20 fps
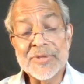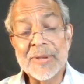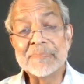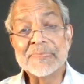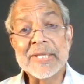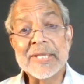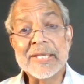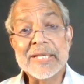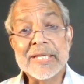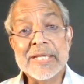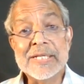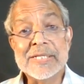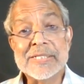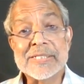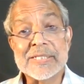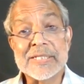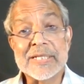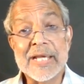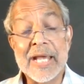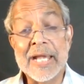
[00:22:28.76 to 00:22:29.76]
something
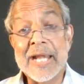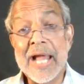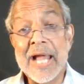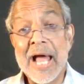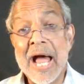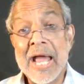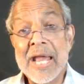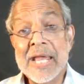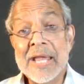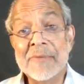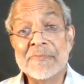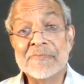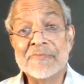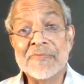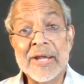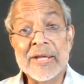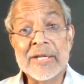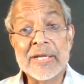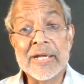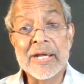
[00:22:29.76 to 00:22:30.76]
easy. And I am
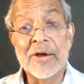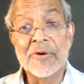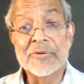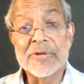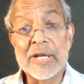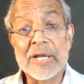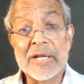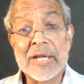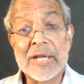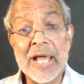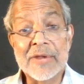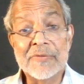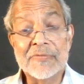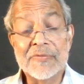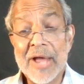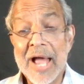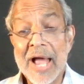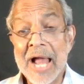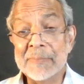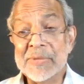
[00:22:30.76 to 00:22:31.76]
finding out in
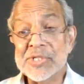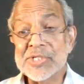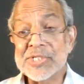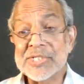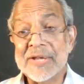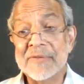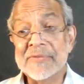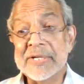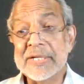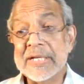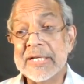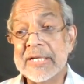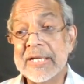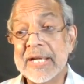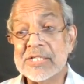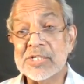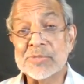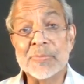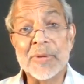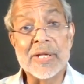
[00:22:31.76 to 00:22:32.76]
life, I'll be seventy
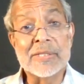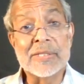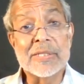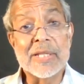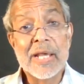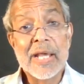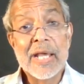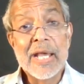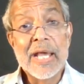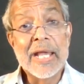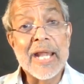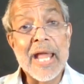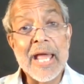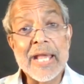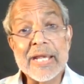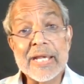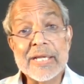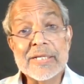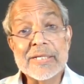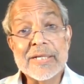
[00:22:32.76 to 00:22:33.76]
next month, and
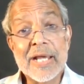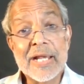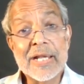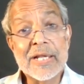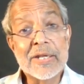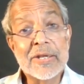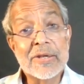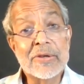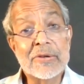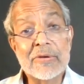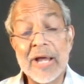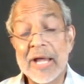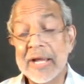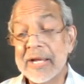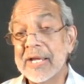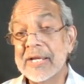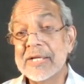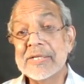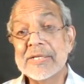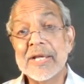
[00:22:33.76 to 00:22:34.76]
I can tell you,
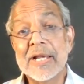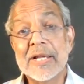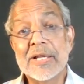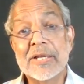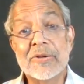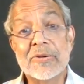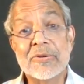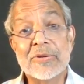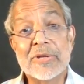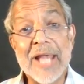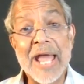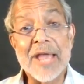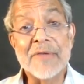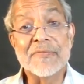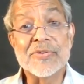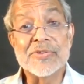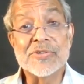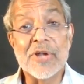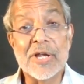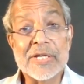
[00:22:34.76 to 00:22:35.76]
I can tell you
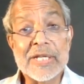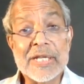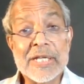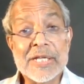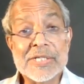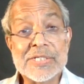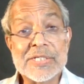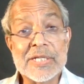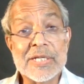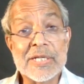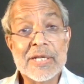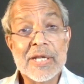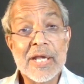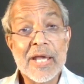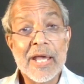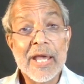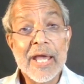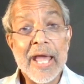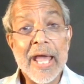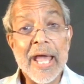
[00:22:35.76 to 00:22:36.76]
life is not easy.
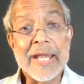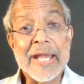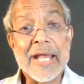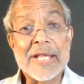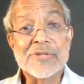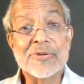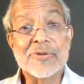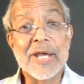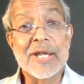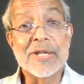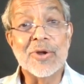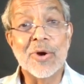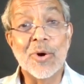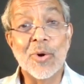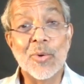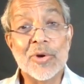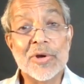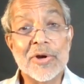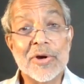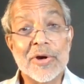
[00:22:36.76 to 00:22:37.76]
Mm-hmm. And as you get
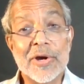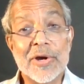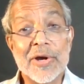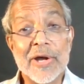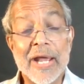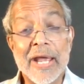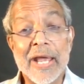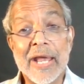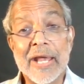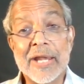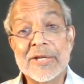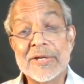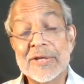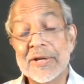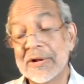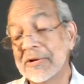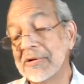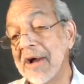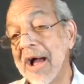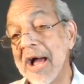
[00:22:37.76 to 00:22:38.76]
older
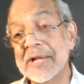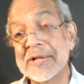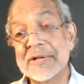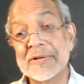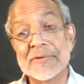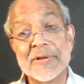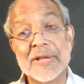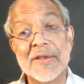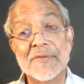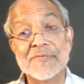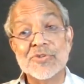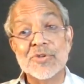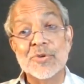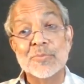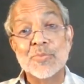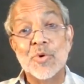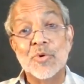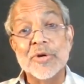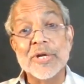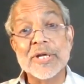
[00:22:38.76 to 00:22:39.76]
and uh, God gives
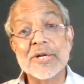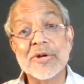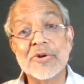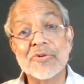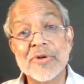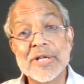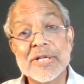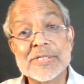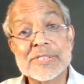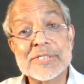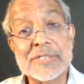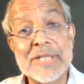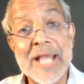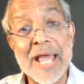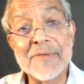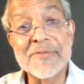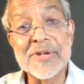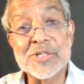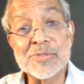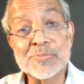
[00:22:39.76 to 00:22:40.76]
you more increase,
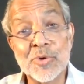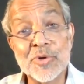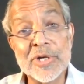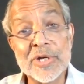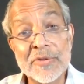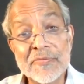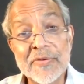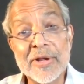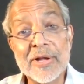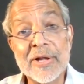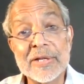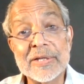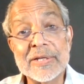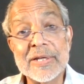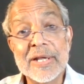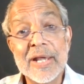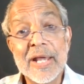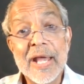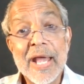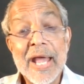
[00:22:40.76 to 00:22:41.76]
life gets more difficult.
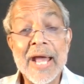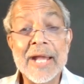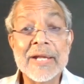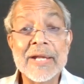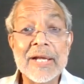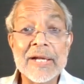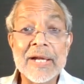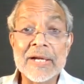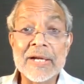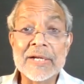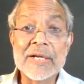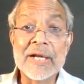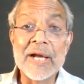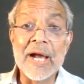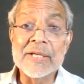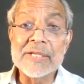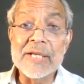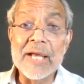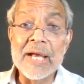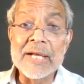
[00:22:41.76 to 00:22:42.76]
Yeah. And it
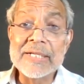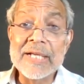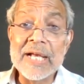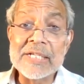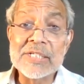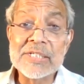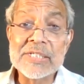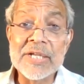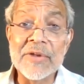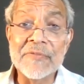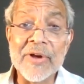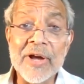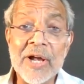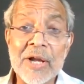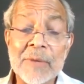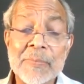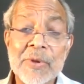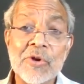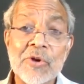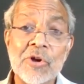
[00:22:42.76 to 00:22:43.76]
gets, it gets
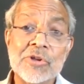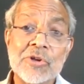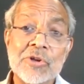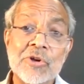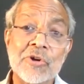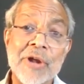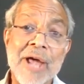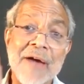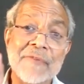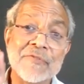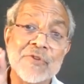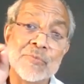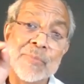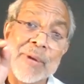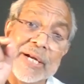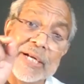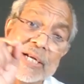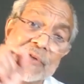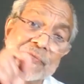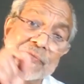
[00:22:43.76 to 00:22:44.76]
difficult because you're going to have to
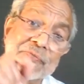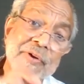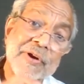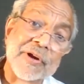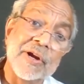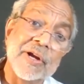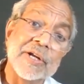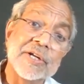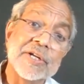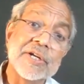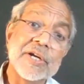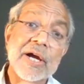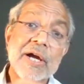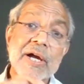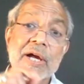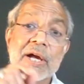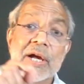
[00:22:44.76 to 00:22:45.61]
make difficult